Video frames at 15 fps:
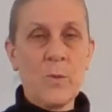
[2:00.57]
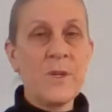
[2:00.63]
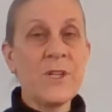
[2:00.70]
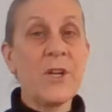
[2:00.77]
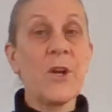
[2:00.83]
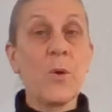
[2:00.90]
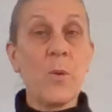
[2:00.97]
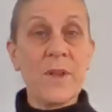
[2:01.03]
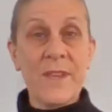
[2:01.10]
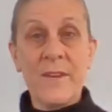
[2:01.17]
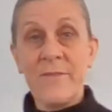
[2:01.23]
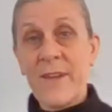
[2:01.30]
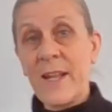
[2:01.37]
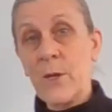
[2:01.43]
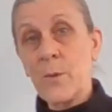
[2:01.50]
We don't know what
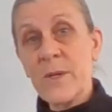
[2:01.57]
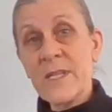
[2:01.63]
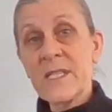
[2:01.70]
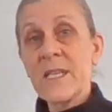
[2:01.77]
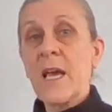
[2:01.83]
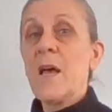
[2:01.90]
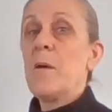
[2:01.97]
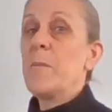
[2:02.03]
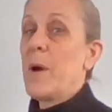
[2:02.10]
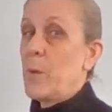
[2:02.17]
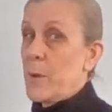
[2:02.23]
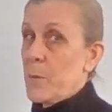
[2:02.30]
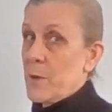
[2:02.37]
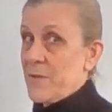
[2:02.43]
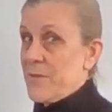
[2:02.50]
that value is, but we
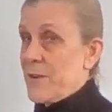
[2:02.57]
want to